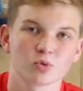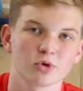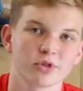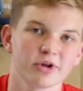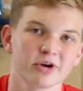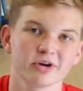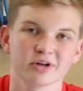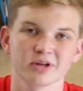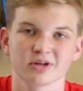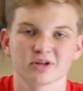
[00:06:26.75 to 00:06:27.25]
well
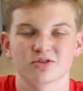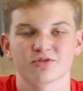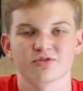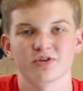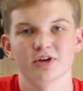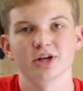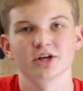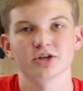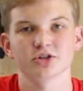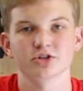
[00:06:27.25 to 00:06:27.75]
there it is,
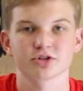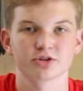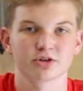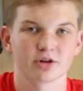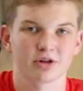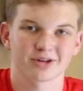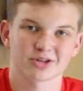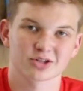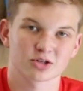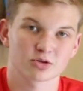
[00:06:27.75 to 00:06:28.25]
finished.
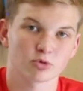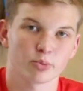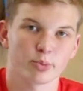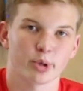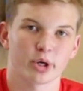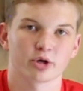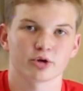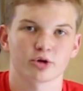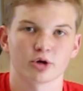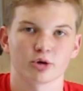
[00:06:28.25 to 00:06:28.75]
That's the
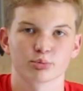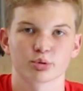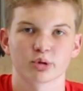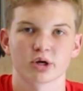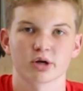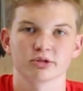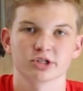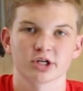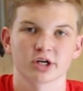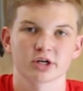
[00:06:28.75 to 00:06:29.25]
Robotic ARM
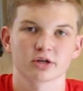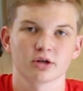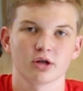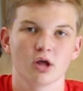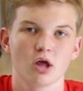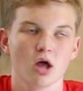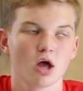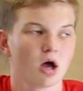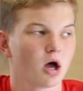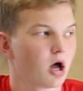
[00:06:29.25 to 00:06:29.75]
project.
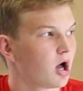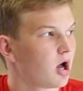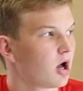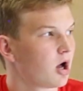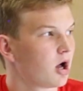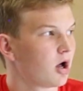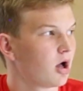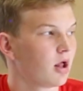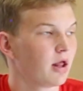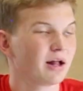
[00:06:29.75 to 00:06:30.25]

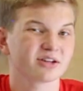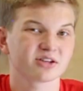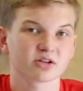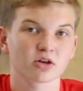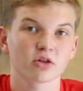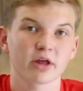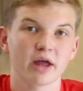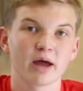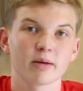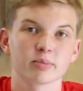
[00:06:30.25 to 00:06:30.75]
That's how
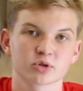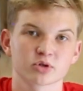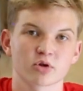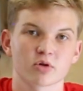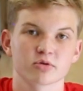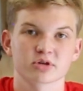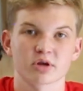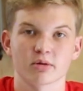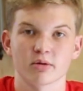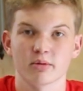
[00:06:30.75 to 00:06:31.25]
the
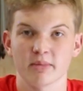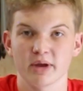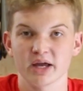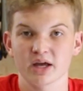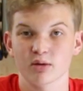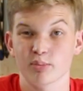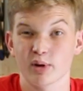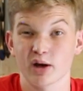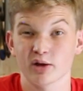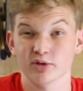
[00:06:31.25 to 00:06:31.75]
episode's going to make
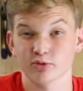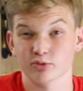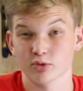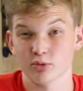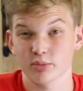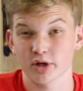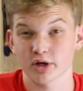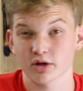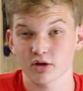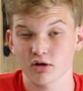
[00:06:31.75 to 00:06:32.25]
about the
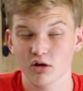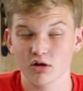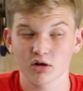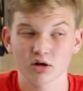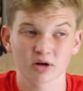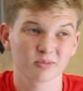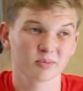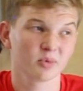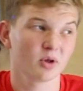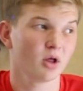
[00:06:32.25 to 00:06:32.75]
robotic
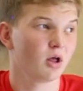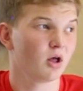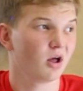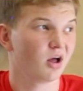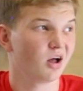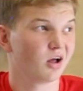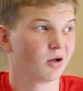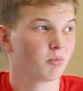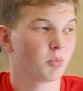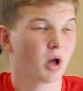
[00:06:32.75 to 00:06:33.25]
arm.
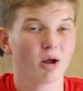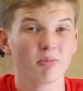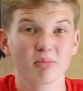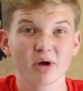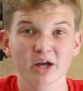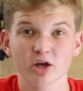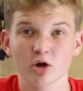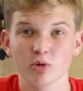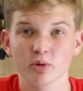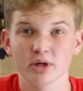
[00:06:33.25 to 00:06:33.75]
I
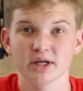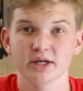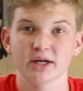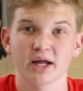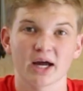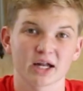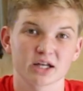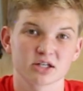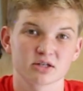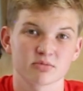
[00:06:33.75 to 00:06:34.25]
might go in and
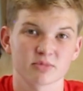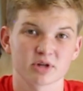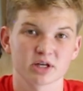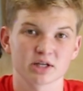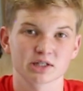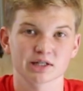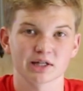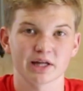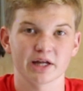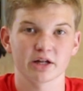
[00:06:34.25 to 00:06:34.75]
add some
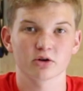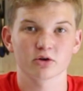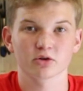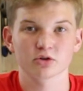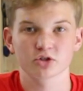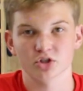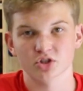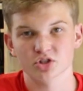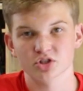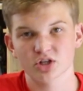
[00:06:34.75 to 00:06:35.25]
things later,
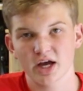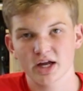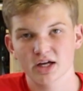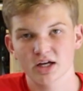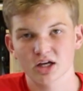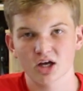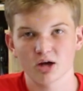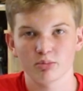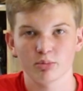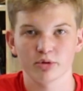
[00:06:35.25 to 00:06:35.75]
just
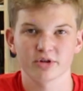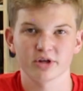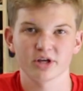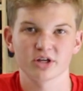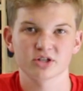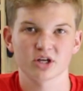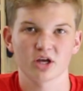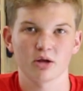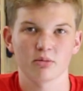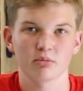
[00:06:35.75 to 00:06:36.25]
tighten a couple
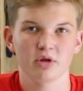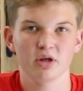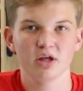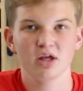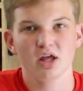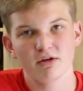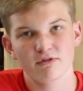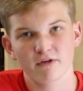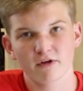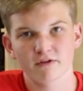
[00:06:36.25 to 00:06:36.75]
things up
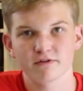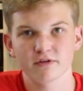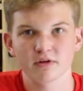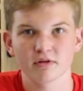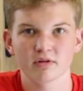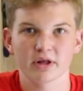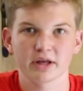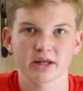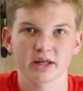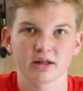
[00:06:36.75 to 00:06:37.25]
if I feel
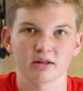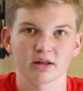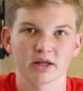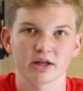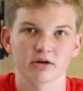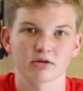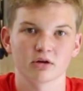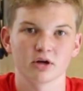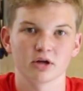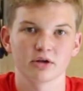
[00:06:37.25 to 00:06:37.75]
like it
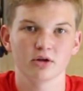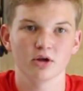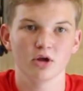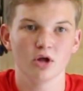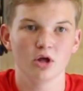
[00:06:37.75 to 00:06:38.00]
later on.